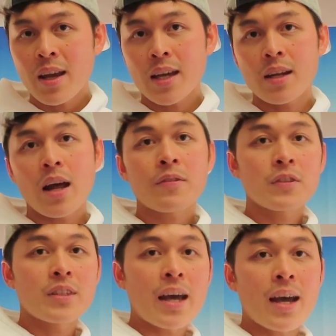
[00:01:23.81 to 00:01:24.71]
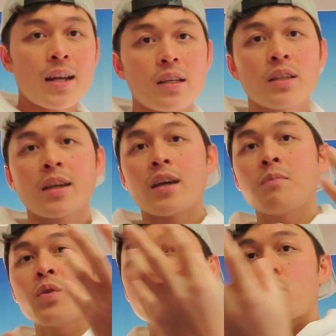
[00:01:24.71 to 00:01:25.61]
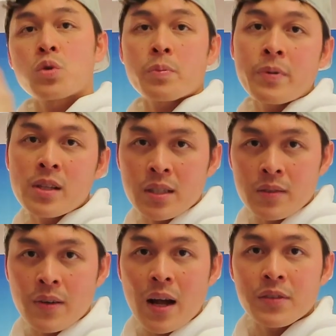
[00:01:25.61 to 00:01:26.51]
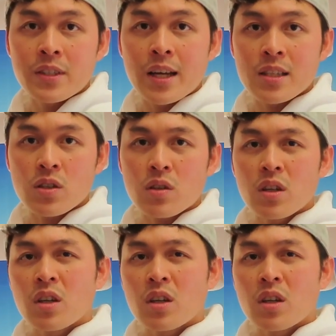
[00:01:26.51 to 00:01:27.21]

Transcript: and then after that you can move to superlative after that. So